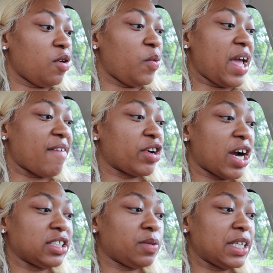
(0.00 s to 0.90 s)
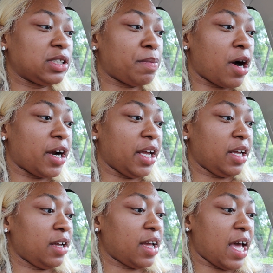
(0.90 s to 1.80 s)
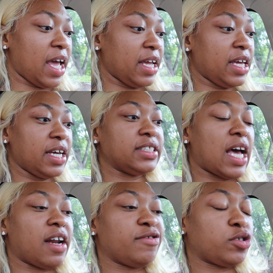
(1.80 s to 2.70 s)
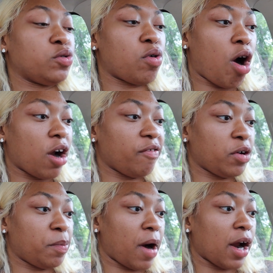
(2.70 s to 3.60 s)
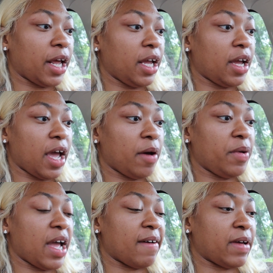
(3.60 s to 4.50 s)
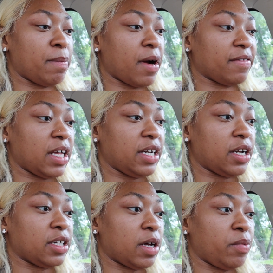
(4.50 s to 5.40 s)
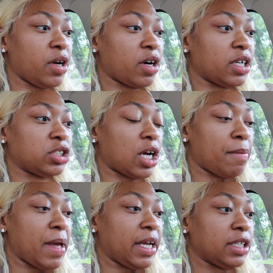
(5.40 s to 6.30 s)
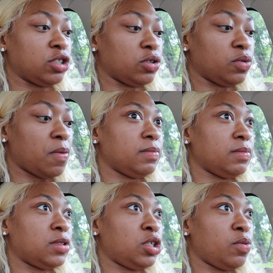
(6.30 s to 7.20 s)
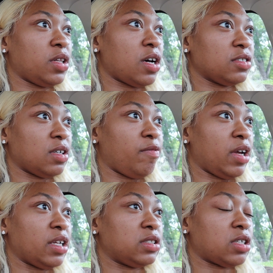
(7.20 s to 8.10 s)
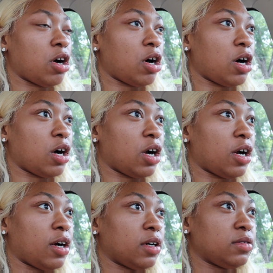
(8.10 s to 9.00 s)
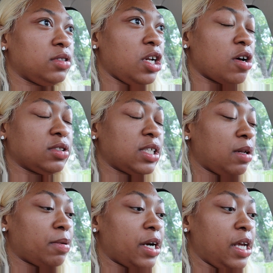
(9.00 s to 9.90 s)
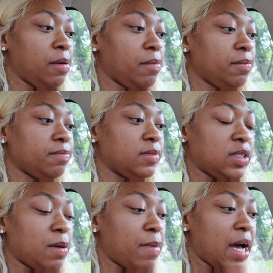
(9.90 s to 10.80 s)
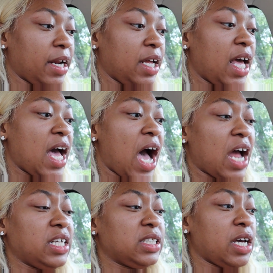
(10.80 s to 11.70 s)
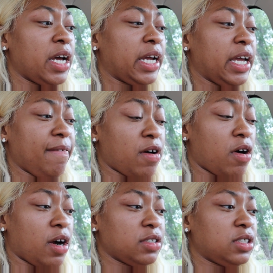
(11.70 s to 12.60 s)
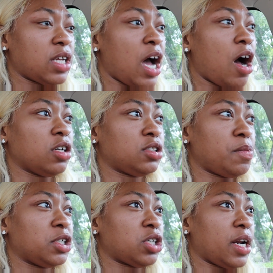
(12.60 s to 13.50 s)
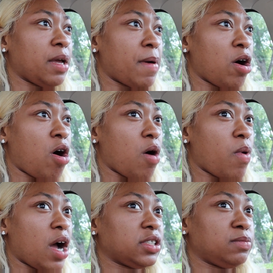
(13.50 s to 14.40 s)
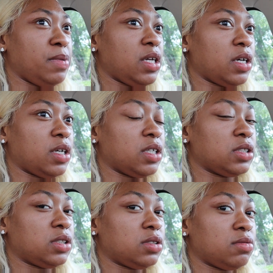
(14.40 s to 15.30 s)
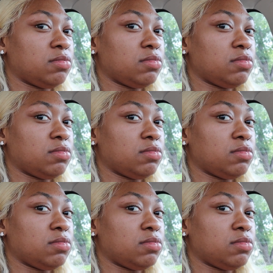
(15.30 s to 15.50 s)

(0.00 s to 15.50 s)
we have a graduation party, a kids out of school carnival party, and we have a birthday dinner that we are going to try to make it to. Two of those events are, you know, celebrating somebody. I need to get gift cards. I also want to try to get my car washed because